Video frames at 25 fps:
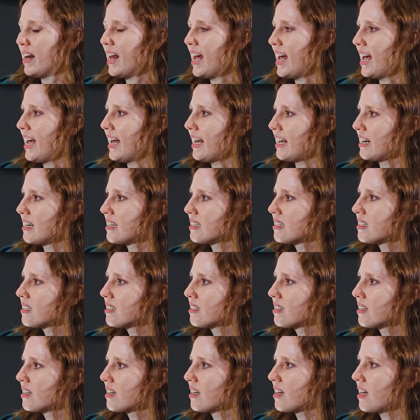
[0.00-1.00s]
land.
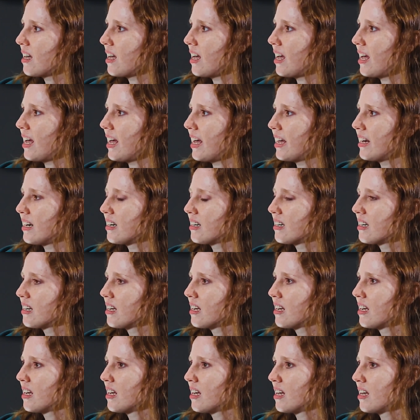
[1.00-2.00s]
And
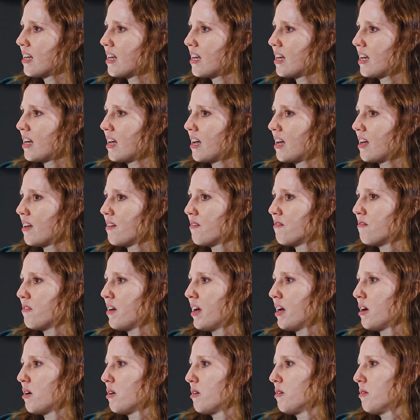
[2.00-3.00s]

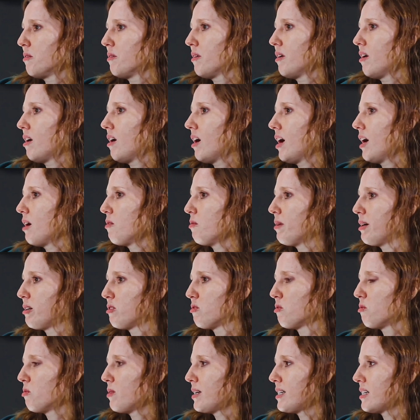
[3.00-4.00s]
though I
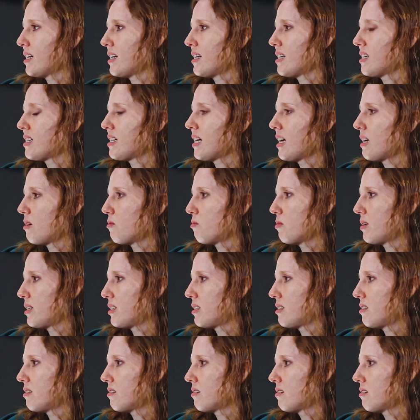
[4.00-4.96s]
won't always understand what